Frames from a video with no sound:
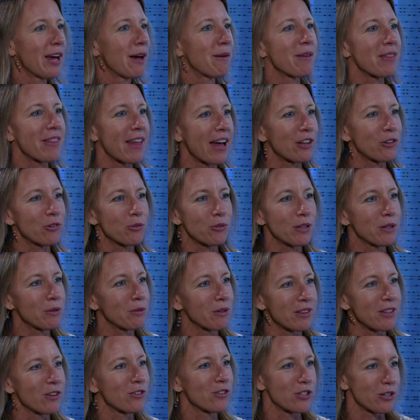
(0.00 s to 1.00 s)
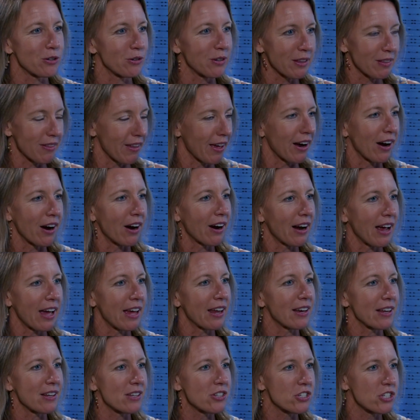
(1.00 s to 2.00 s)
I mean, that's really what they're doing there,
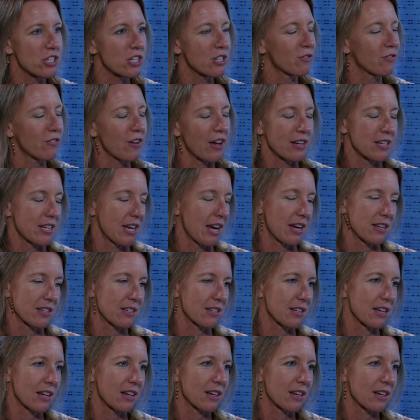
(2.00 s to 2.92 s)
and it's just fantastic.